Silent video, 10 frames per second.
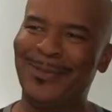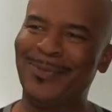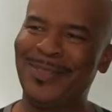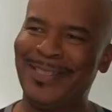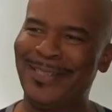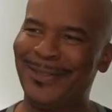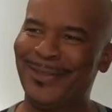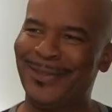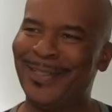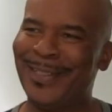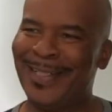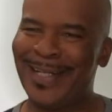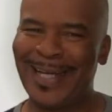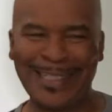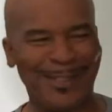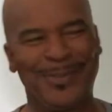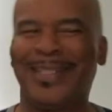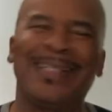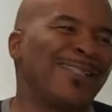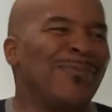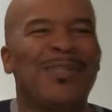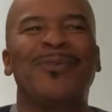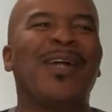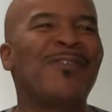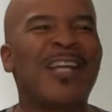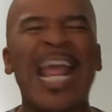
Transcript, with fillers: nobody knew you know, it was like something where I went,